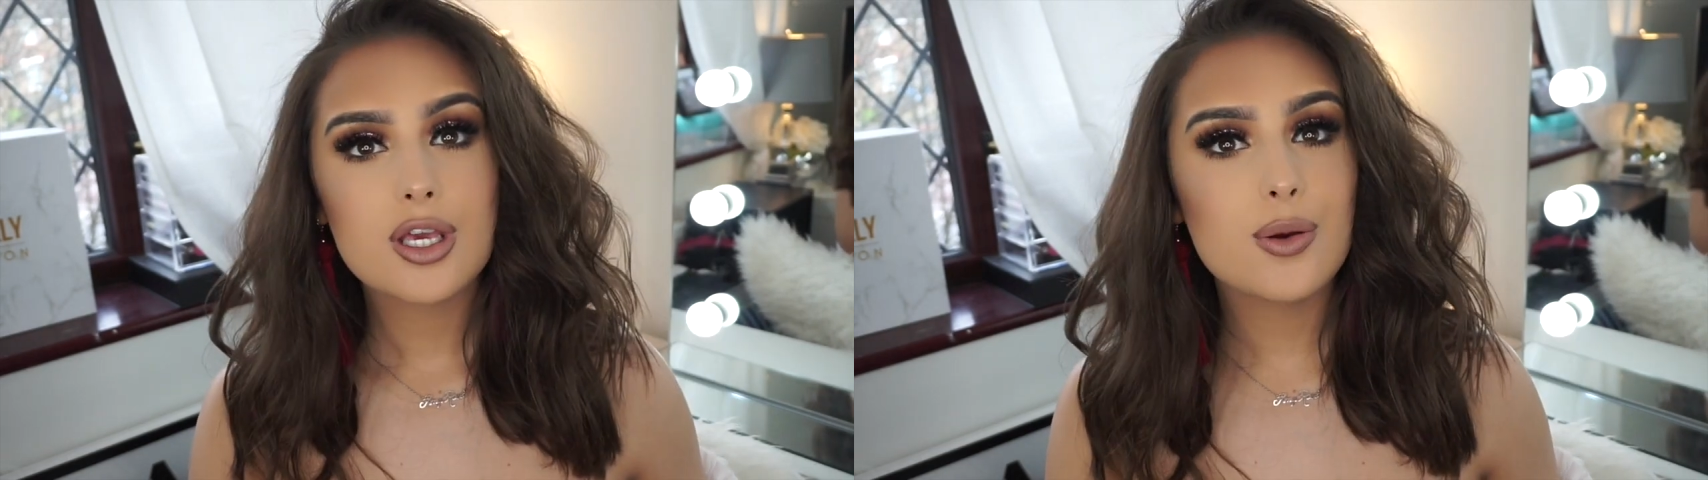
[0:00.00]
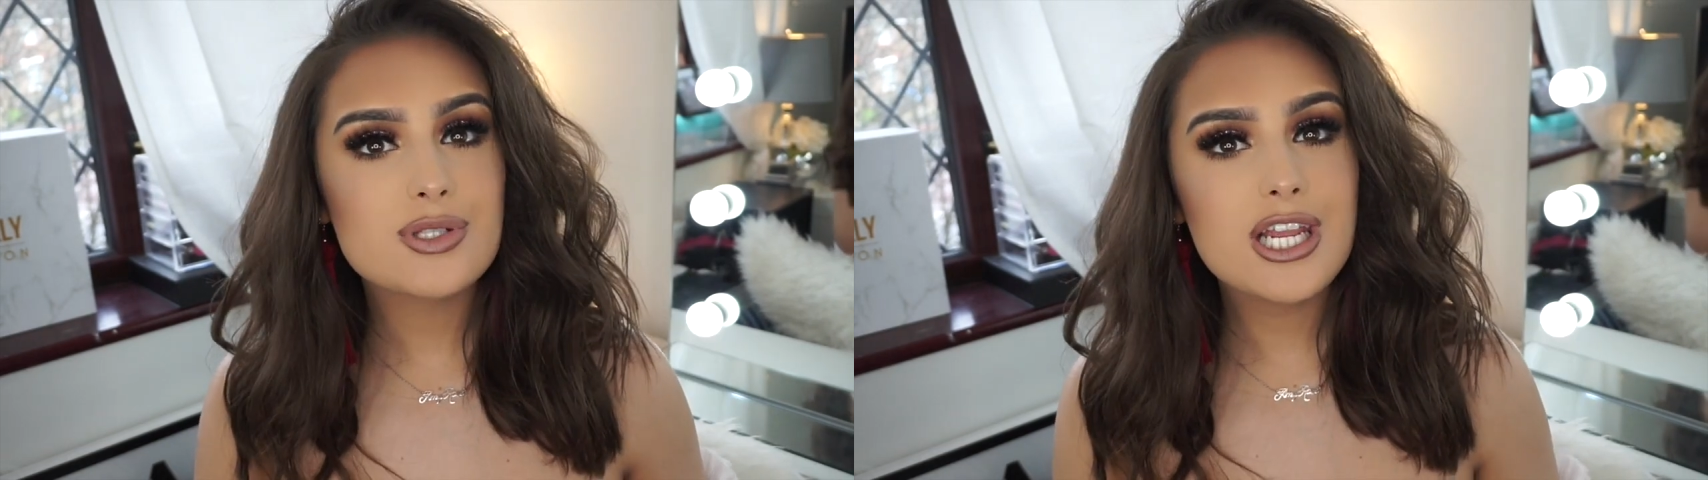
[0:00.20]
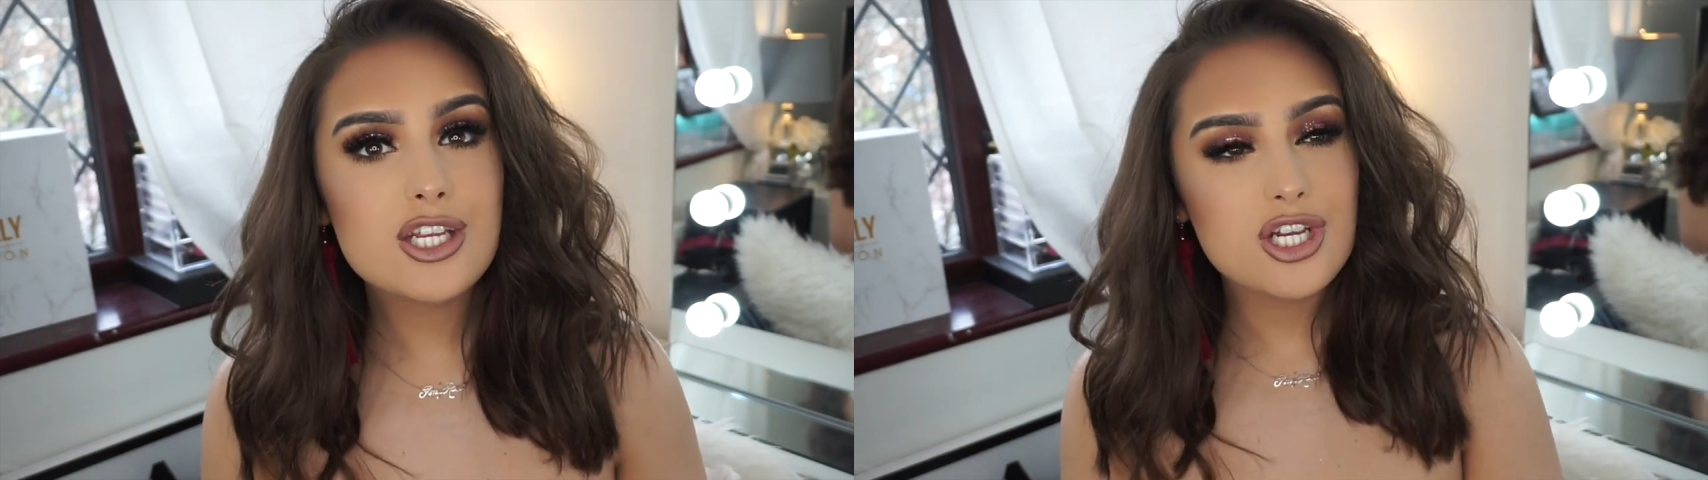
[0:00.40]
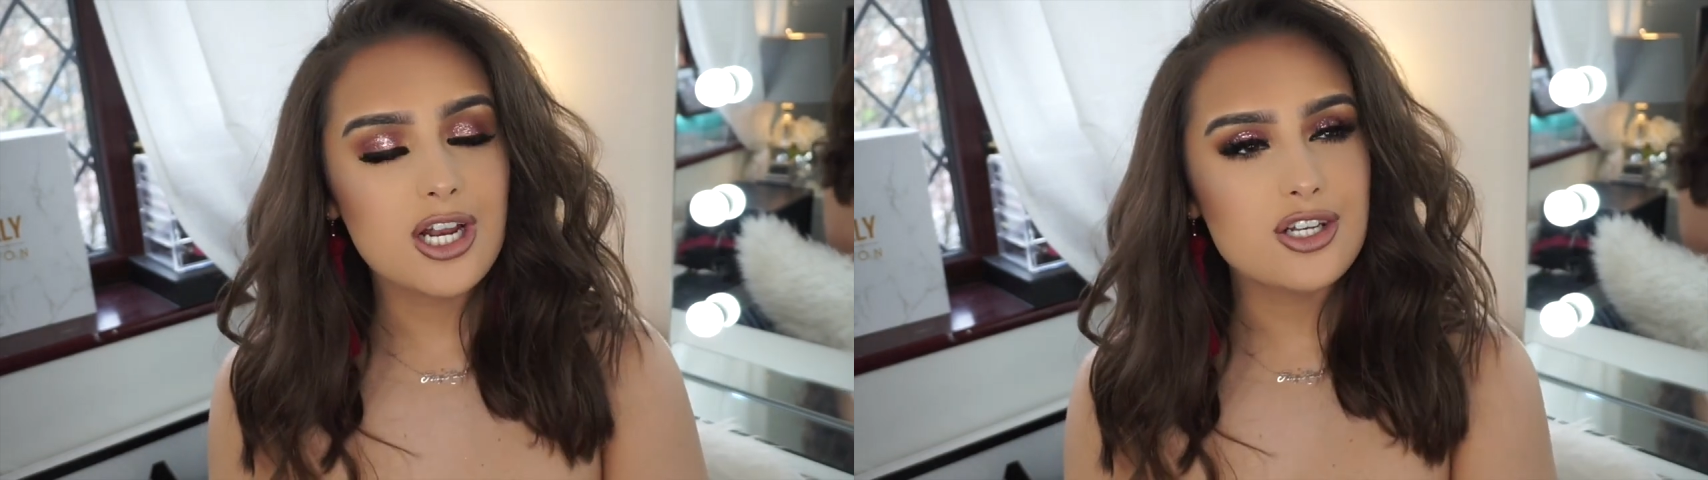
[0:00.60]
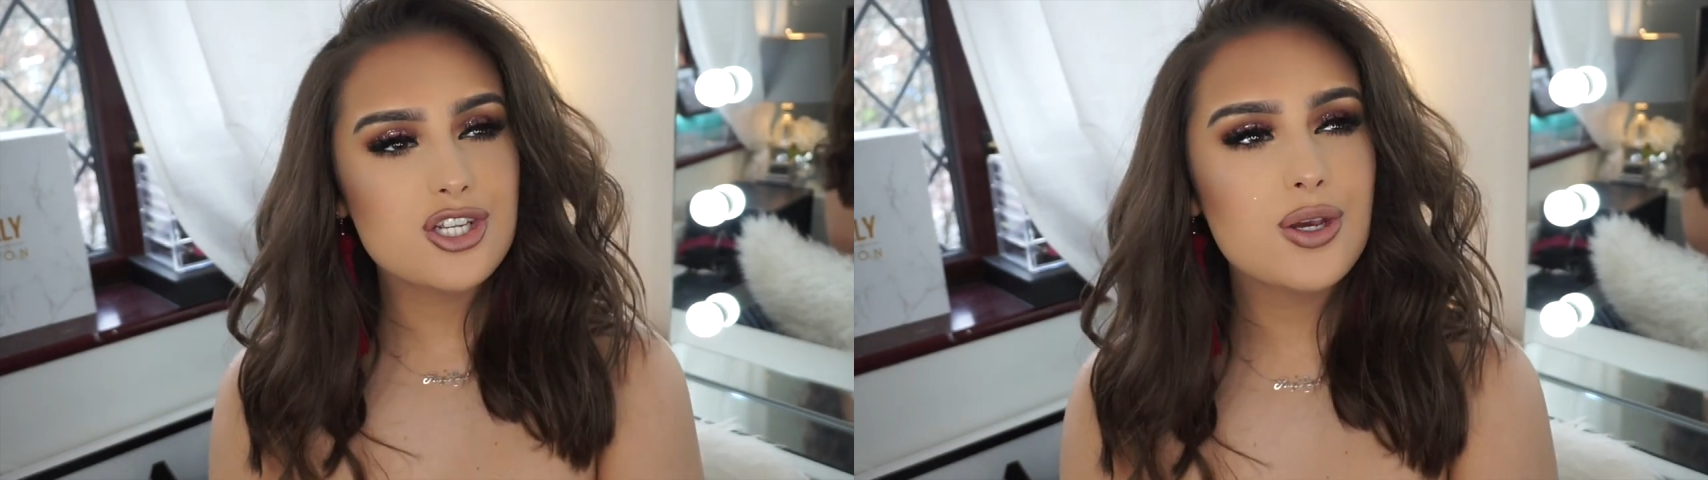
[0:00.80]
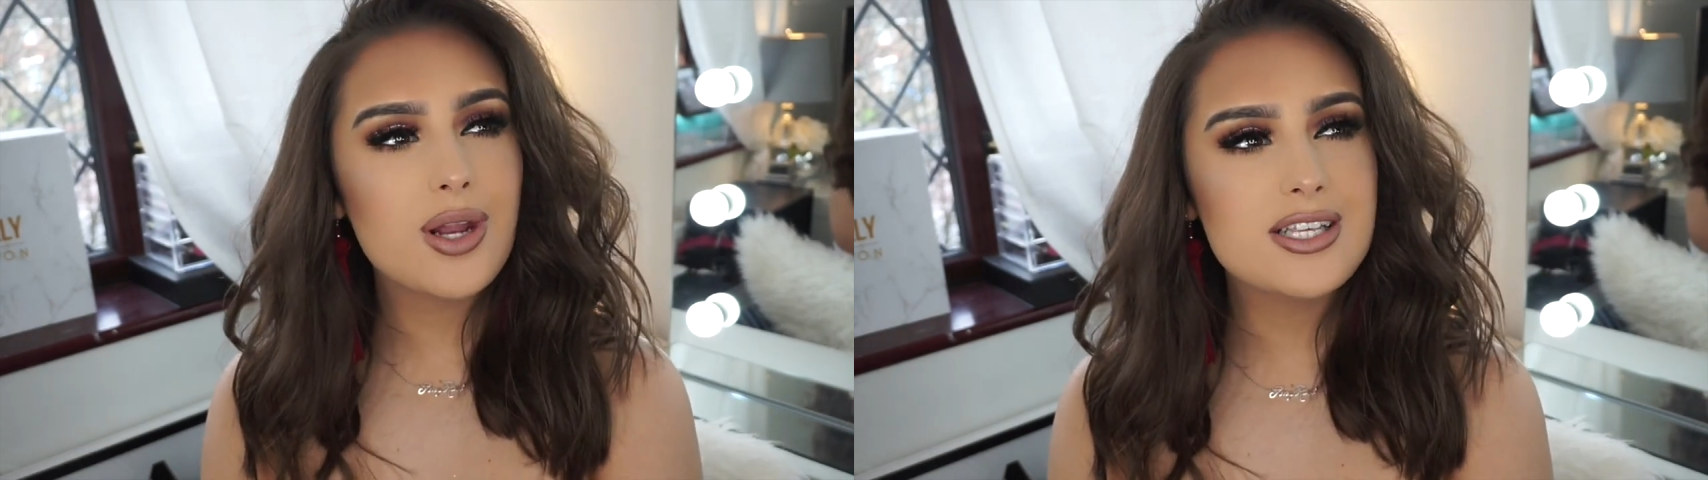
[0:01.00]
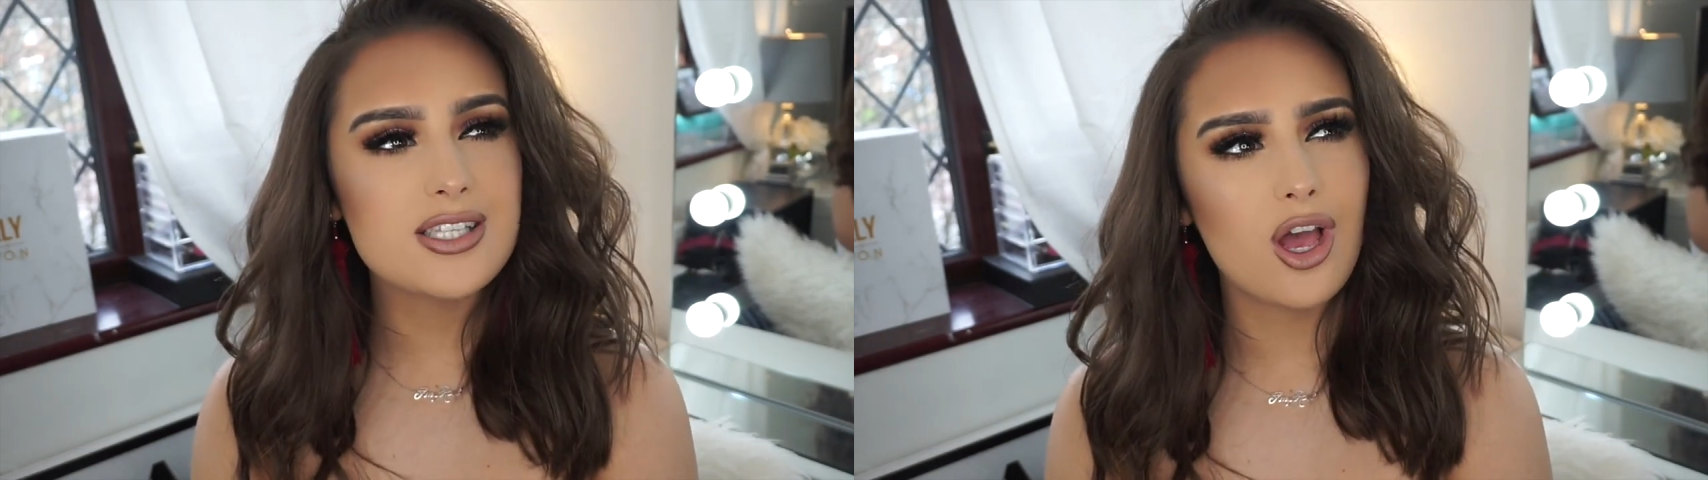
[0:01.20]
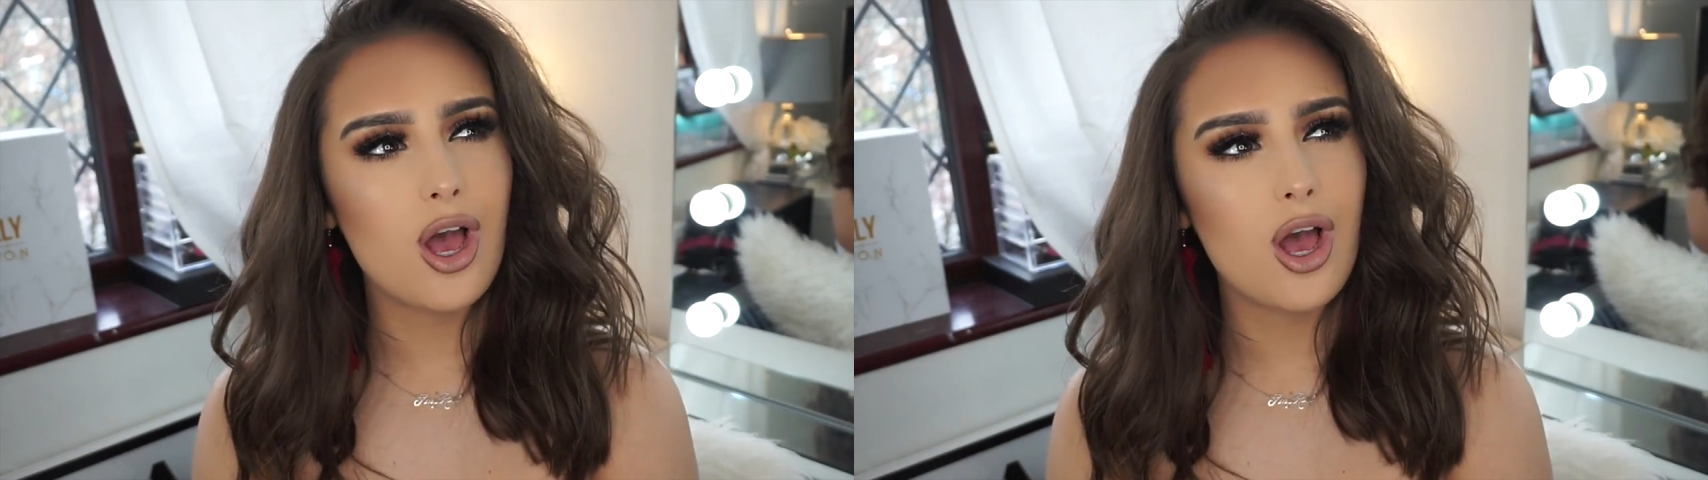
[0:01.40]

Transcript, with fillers: it was literally like two days ago